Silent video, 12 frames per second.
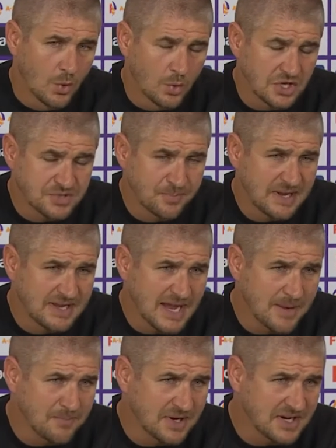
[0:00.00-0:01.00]
Well, it's a big
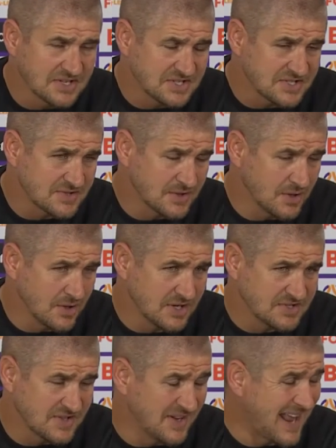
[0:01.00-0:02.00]
game because it's
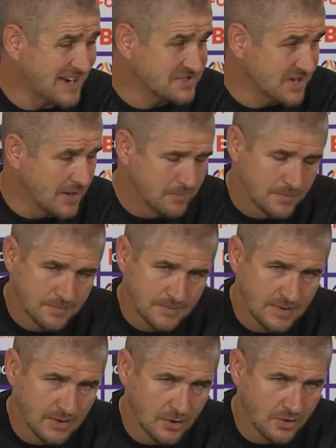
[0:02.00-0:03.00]
the next game.
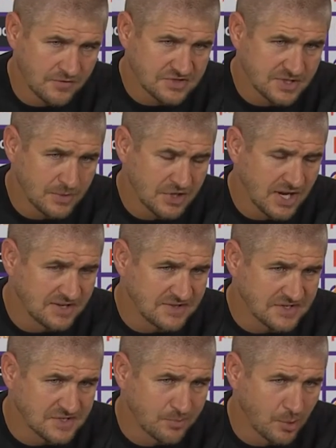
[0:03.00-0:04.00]
Obviously, when you get a
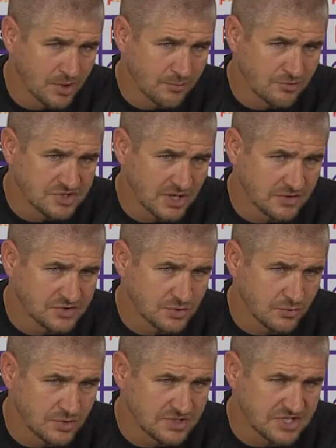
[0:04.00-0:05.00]
disappointing result
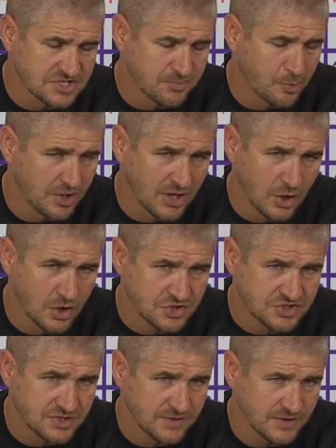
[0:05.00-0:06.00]
or a disappointing
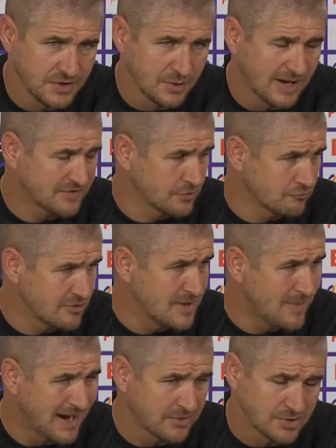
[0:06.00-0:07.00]
loss, you have to
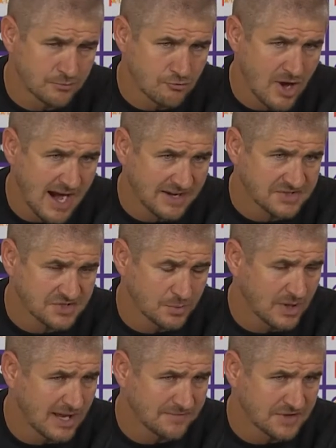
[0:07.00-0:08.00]
rebound and react. So
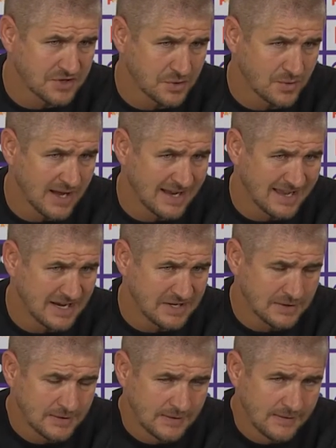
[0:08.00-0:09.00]
we'll have to do that
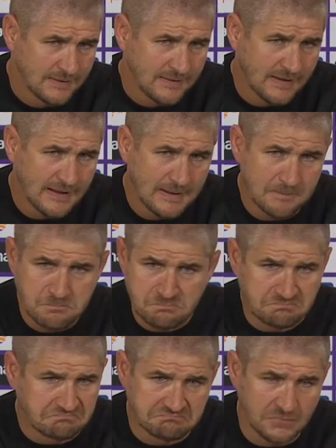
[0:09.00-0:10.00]
again.
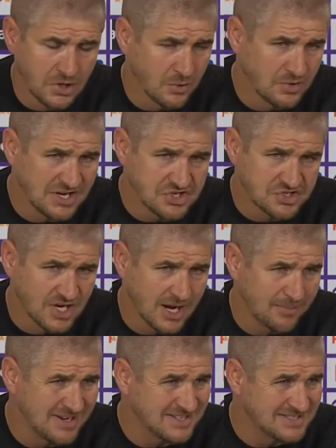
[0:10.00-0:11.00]
You know, each
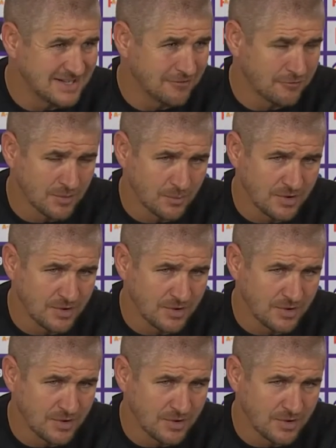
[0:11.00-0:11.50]
derby is different.